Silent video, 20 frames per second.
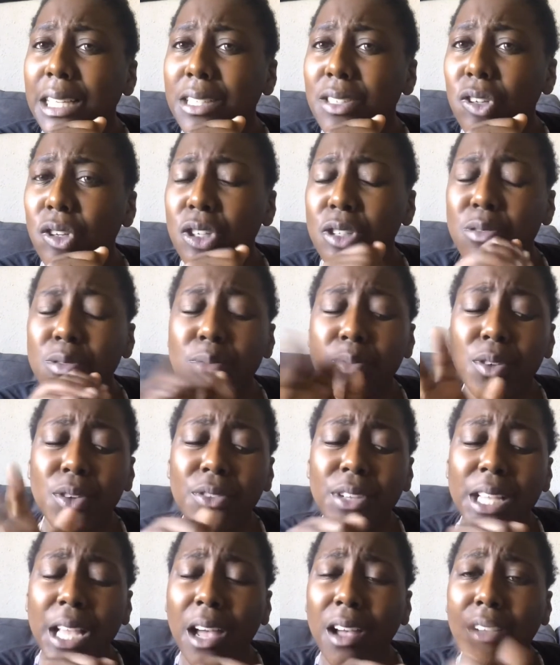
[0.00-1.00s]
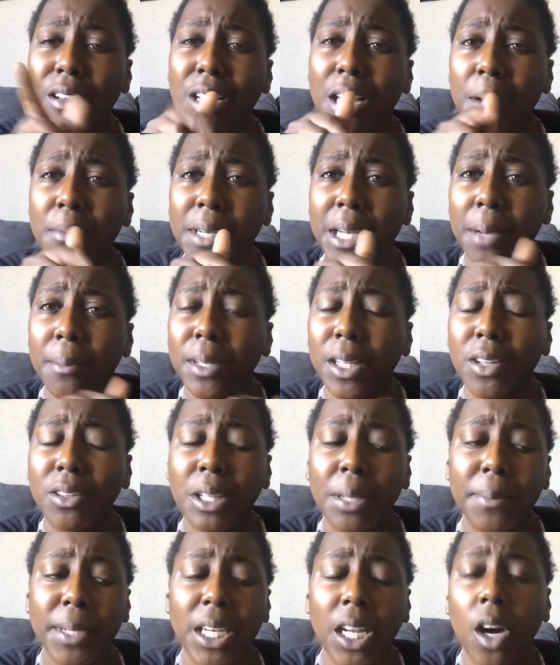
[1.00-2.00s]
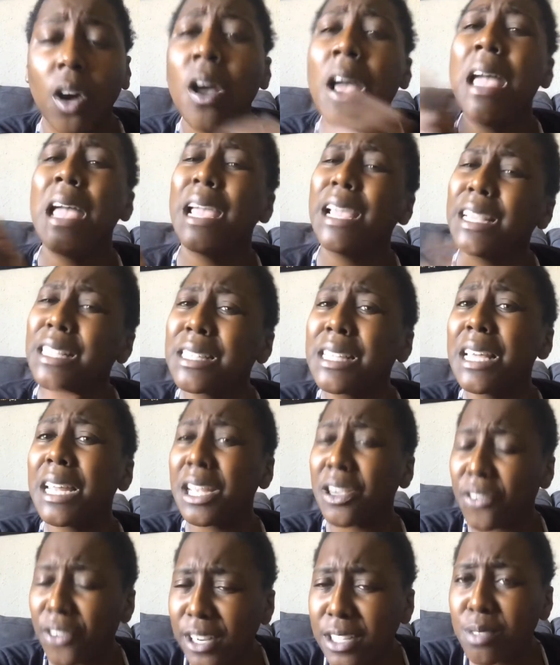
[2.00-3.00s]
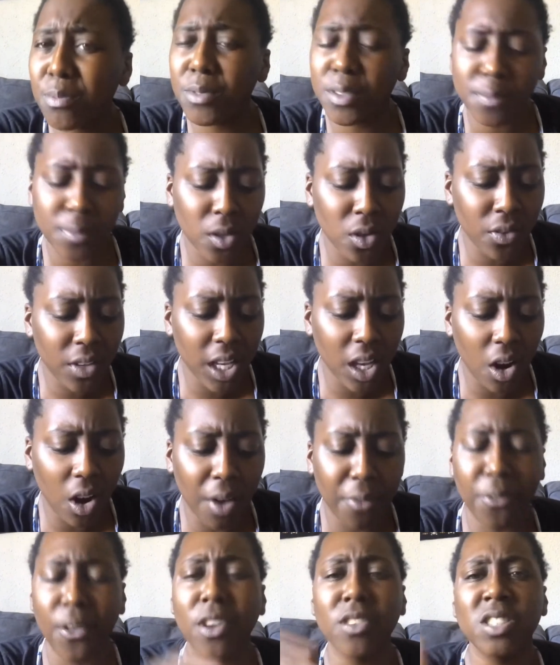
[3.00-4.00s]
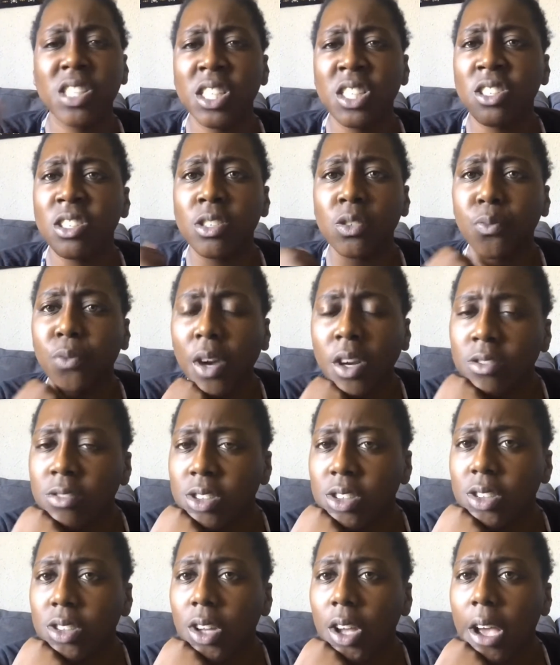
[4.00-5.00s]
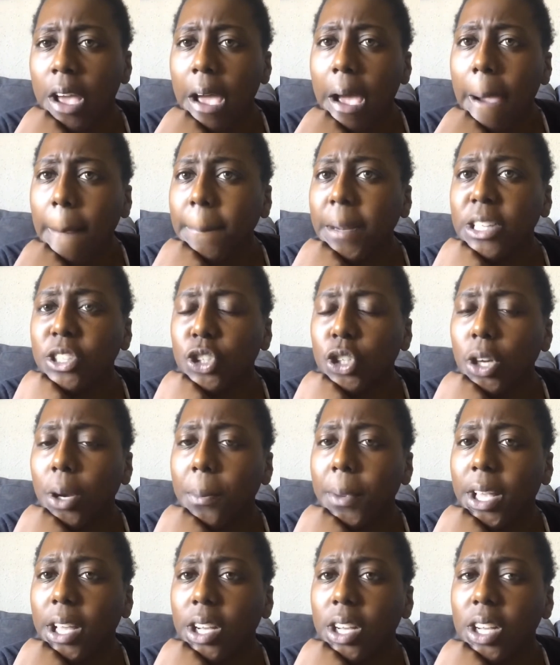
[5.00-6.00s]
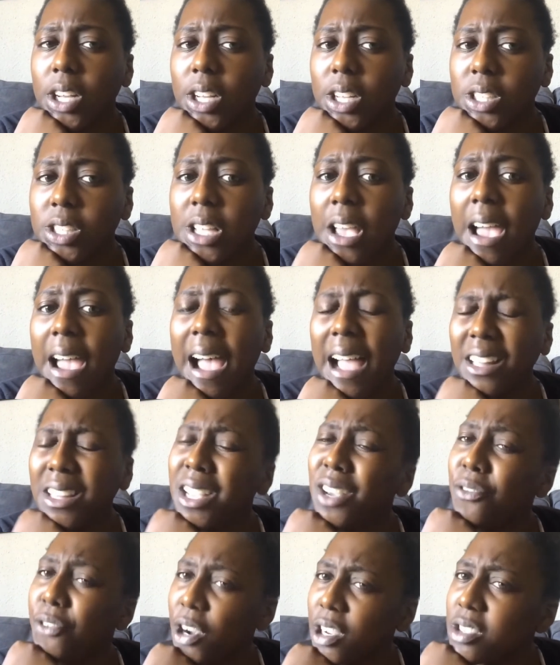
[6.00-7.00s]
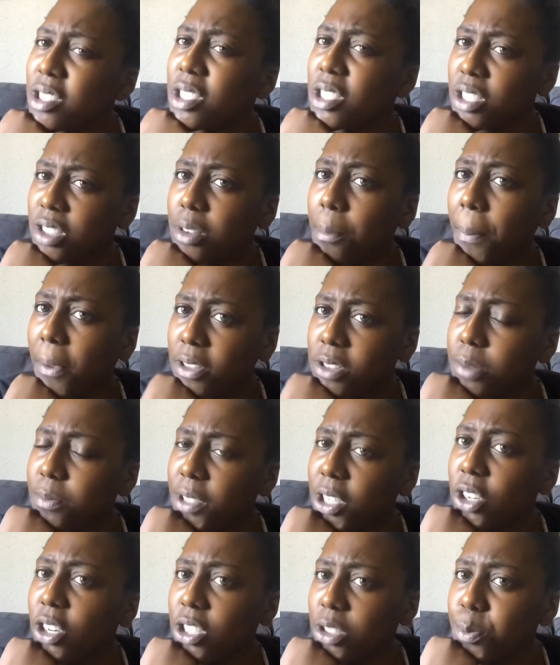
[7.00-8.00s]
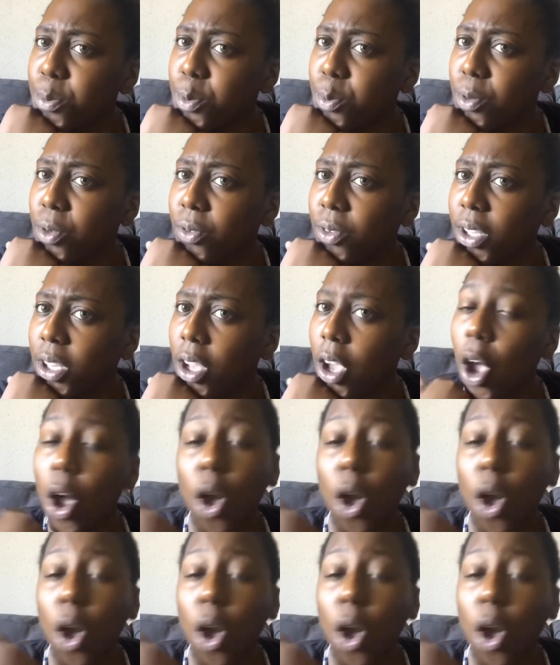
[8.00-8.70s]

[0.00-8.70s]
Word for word: is a Christmas movie. Y'all, comment down below. Let me know. Is that a Christmas movie or Frozen is just Frozen? I'm not sure because I think Frozen is supposed to be a Christmas movie.